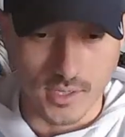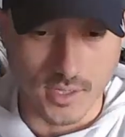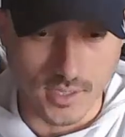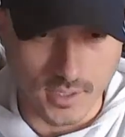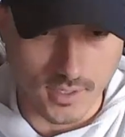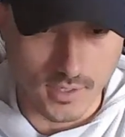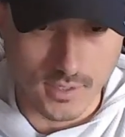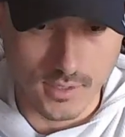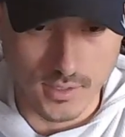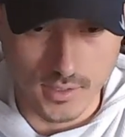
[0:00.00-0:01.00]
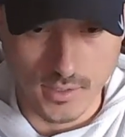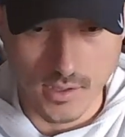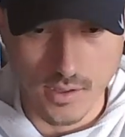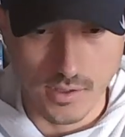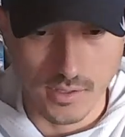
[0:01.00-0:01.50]

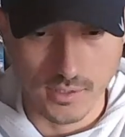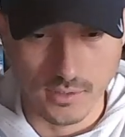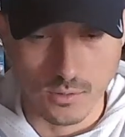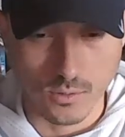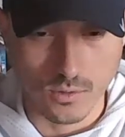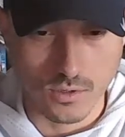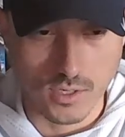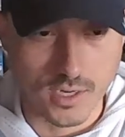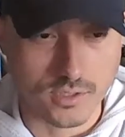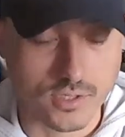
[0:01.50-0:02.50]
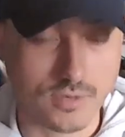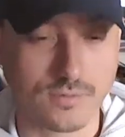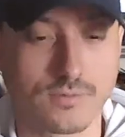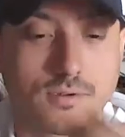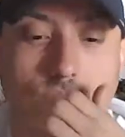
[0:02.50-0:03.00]
Or I can try
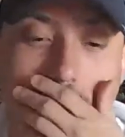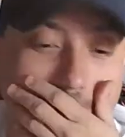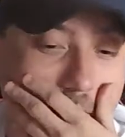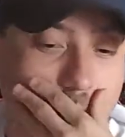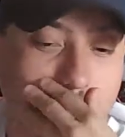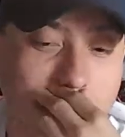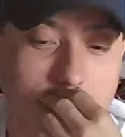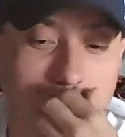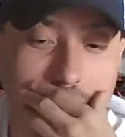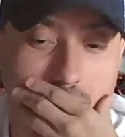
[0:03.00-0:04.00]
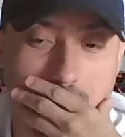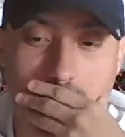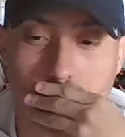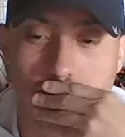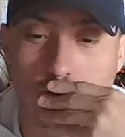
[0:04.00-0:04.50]
to, actually, I'm going to try to see
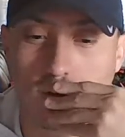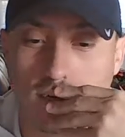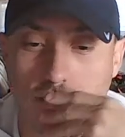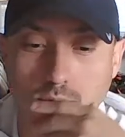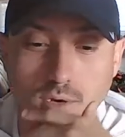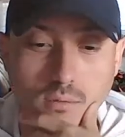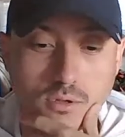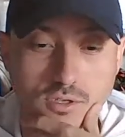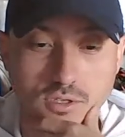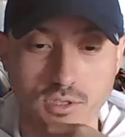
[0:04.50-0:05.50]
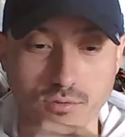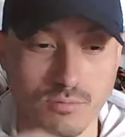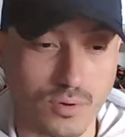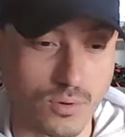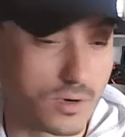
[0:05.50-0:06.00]
if there's a way to publish the
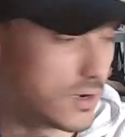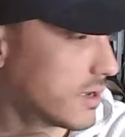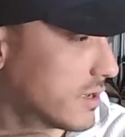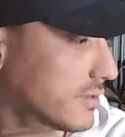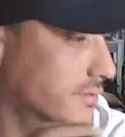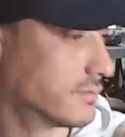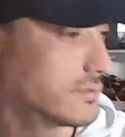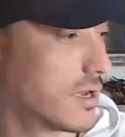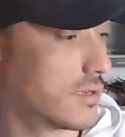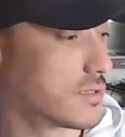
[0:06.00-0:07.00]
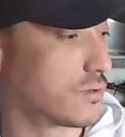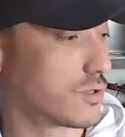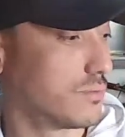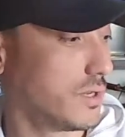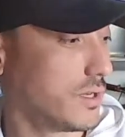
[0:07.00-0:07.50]
report on
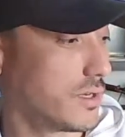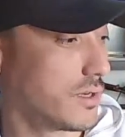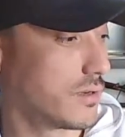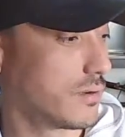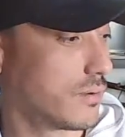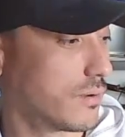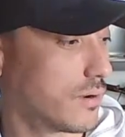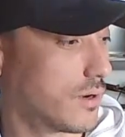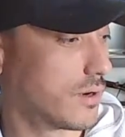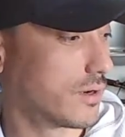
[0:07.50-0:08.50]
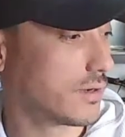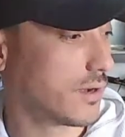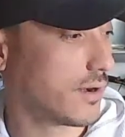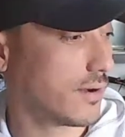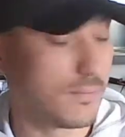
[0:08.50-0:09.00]
social media or
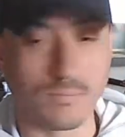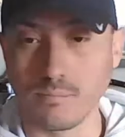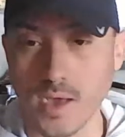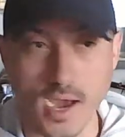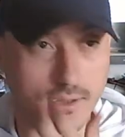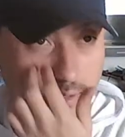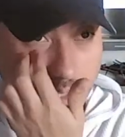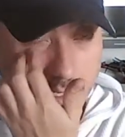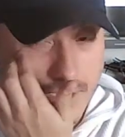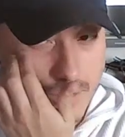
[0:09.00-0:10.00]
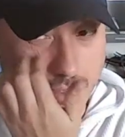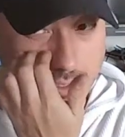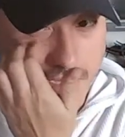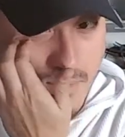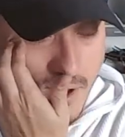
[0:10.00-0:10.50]
add a link to
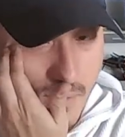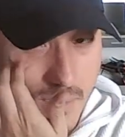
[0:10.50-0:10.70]
it. So